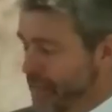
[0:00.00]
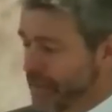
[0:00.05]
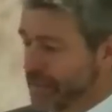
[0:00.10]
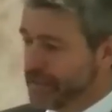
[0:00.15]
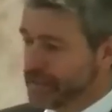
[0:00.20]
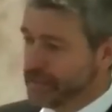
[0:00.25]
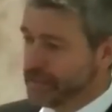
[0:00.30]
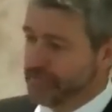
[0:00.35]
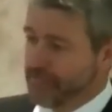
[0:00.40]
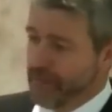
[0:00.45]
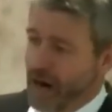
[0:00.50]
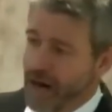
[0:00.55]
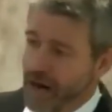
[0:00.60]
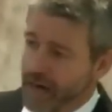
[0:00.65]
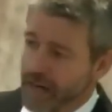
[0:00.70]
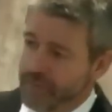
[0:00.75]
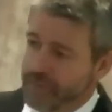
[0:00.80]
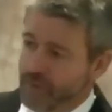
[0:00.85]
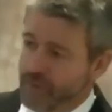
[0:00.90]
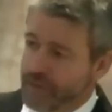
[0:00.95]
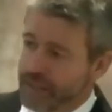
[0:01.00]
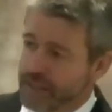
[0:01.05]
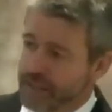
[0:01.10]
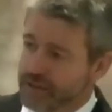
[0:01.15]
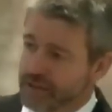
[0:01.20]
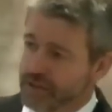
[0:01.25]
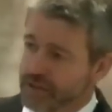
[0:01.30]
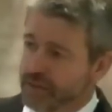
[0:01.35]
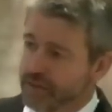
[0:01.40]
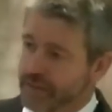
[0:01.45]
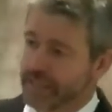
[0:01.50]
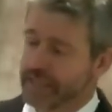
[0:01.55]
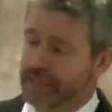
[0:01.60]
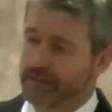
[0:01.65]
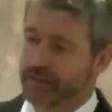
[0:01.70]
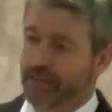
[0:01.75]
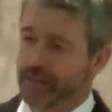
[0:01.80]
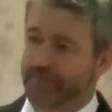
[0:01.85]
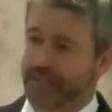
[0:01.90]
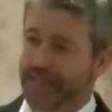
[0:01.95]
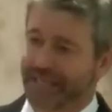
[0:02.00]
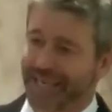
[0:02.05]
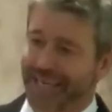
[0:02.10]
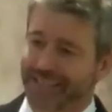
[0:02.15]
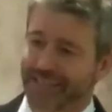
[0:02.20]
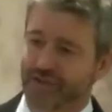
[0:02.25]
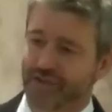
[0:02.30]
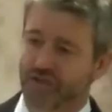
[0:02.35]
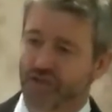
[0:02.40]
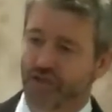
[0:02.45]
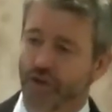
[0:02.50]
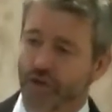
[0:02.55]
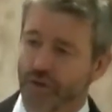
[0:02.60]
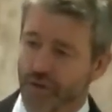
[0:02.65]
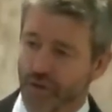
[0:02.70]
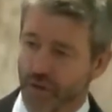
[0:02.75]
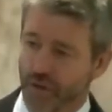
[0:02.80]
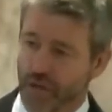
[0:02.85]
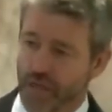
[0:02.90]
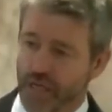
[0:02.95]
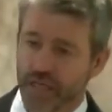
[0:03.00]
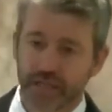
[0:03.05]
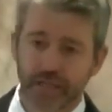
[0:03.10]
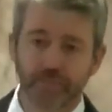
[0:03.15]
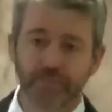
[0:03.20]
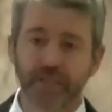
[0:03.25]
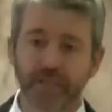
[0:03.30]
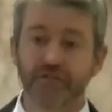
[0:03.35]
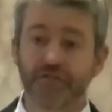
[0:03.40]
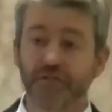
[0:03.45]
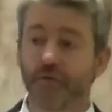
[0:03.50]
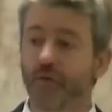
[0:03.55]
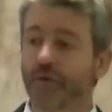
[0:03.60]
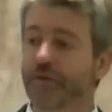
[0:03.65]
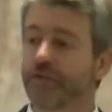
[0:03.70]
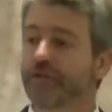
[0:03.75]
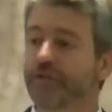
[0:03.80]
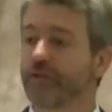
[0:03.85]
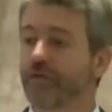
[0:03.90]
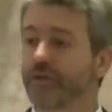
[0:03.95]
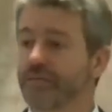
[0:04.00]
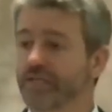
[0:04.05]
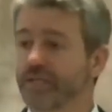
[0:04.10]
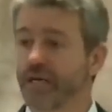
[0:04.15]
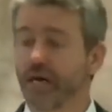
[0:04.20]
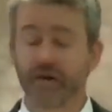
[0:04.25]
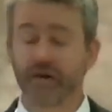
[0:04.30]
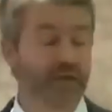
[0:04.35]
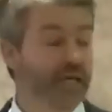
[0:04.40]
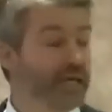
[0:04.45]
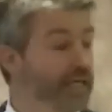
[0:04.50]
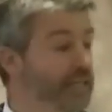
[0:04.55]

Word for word: Because a mime, what he is doing is something external, something foreign to himself.